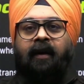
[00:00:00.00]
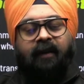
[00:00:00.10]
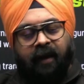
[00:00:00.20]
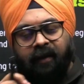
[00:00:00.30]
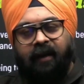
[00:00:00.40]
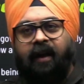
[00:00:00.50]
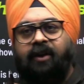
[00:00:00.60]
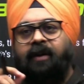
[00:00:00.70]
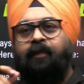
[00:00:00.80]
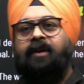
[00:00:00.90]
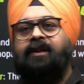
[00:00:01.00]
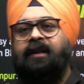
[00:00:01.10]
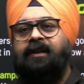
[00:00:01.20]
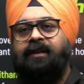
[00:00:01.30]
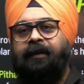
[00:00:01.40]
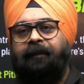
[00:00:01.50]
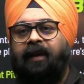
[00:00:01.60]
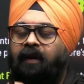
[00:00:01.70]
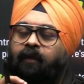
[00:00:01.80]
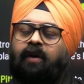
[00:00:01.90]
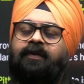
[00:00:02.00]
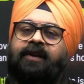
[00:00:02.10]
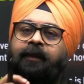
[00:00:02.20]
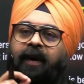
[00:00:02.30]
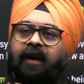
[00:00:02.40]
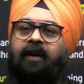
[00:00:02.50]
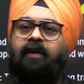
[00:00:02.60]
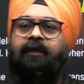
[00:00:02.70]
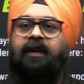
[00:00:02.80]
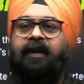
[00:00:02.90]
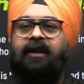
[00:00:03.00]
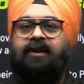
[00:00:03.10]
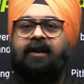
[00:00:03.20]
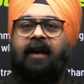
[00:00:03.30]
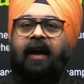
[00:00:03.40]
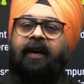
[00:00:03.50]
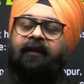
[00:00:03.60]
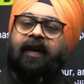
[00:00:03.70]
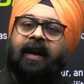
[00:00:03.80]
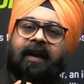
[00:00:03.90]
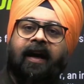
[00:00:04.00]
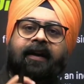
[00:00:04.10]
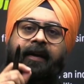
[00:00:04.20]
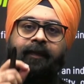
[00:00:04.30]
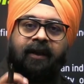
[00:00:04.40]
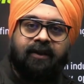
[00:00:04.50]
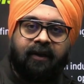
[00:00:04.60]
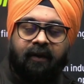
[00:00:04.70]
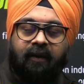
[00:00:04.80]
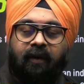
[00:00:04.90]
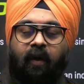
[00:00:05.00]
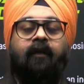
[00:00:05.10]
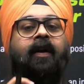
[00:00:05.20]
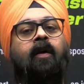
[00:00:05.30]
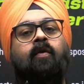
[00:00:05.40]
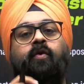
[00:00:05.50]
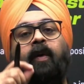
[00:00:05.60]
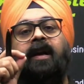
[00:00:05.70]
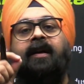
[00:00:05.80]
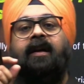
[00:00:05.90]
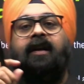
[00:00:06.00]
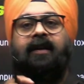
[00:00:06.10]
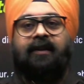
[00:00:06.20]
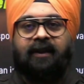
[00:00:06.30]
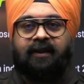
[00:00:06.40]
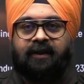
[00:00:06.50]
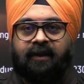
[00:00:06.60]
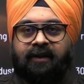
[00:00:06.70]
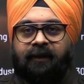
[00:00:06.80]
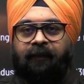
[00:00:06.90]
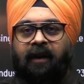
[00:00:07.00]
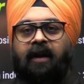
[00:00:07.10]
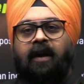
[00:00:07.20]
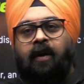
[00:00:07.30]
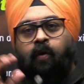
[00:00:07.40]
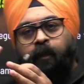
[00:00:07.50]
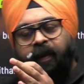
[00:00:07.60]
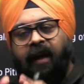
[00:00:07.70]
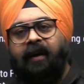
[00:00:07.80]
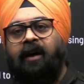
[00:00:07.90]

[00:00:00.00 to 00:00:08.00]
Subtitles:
The incineration process involves the burning of the waste at a very high temperature of around 1200 degrees Celsius to break